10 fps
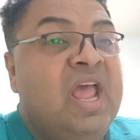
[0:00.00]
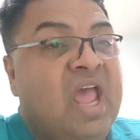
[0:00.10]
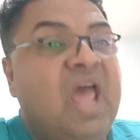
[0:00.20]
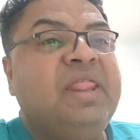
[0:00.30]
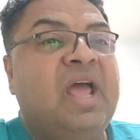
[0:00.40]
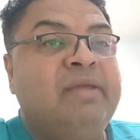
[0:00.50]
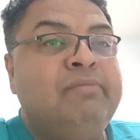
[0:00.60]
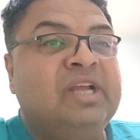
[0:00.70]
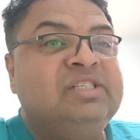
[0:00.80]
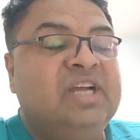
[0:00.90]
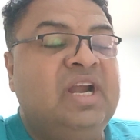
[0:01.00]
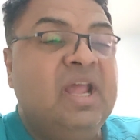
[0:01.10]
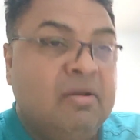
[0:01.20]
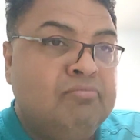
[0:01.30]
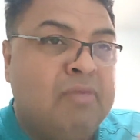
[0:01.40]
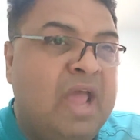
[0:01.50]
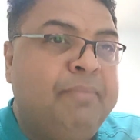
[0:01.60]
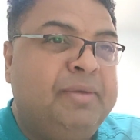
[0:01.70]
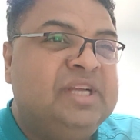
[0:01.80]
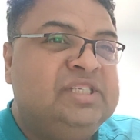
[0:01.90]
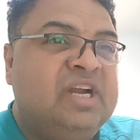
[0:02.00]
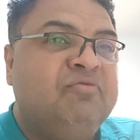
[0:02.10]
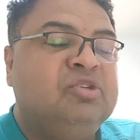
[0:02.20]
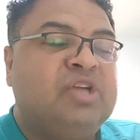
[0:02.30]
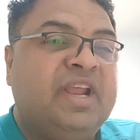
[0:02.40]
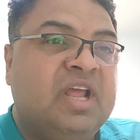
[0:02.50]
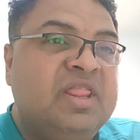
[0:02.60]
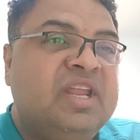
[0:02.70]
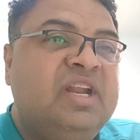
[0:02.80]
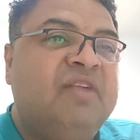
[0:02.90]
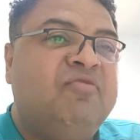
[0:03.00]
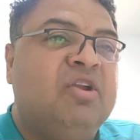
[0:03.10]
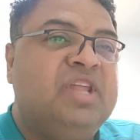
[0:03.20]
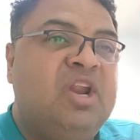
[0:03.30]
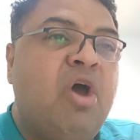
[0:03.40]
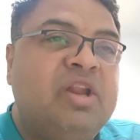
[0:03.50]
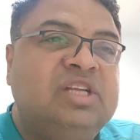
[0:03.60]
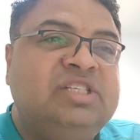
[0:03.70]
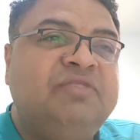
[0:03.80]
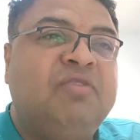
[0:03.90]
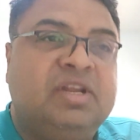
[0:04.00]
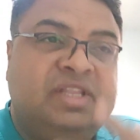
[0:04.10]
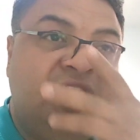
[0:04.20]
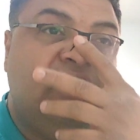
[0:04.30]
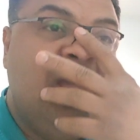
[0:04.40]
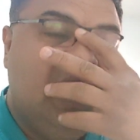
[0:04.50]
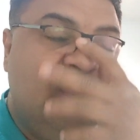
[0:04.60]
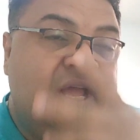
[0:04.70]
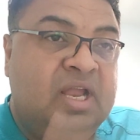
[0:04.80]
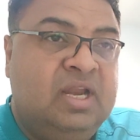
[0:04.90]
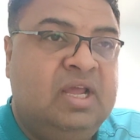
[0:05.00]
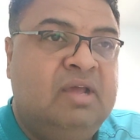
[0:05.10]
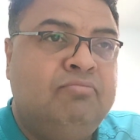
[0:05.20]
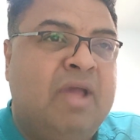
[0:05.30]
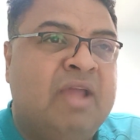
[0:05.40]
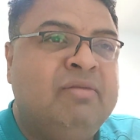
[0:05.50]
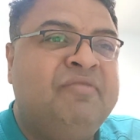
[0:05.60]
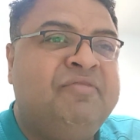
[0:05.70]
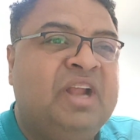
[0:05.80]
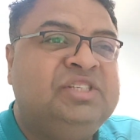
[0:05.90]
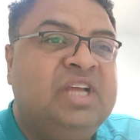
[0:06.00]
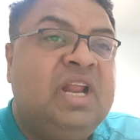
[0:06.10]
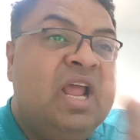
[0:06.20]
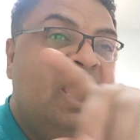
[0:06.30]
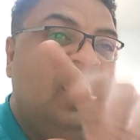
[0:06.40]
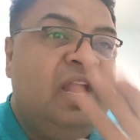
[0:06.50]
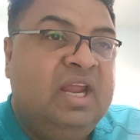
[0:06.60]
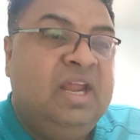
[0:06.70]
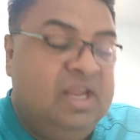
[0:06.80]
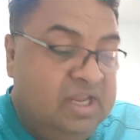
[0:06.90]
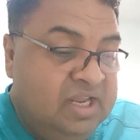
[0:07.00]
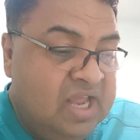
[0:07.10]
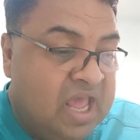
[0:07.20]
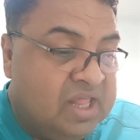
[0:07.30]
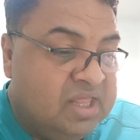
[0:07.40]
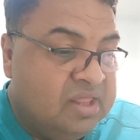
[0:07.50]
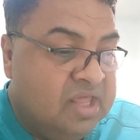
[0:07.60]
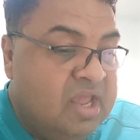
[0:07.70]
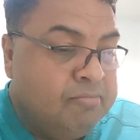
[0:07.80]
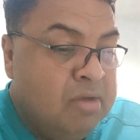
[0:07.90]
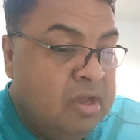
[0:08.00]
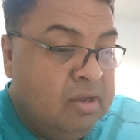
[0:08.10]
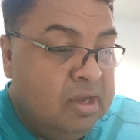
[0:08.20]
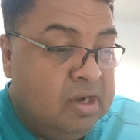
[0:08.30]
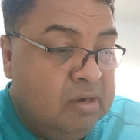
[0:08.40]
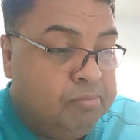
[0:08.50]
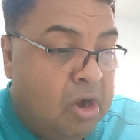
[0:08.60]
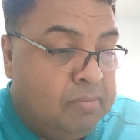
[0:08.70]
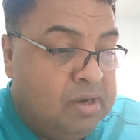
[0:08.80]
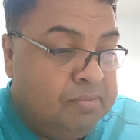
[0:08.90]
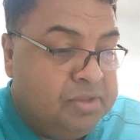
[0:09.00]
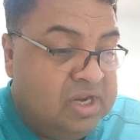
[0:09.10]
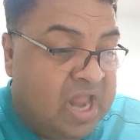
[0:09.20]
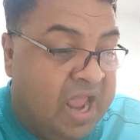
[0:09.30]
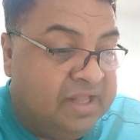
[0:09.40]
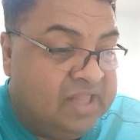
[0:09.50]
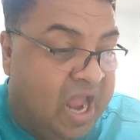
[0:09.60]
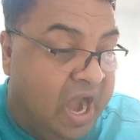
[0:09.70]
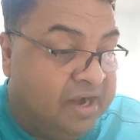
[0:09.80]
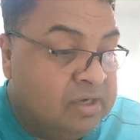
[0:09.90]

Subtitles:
As I mentioned, my patient, which I consider for the analogy for this Hangman fracture, he has the same problems like that.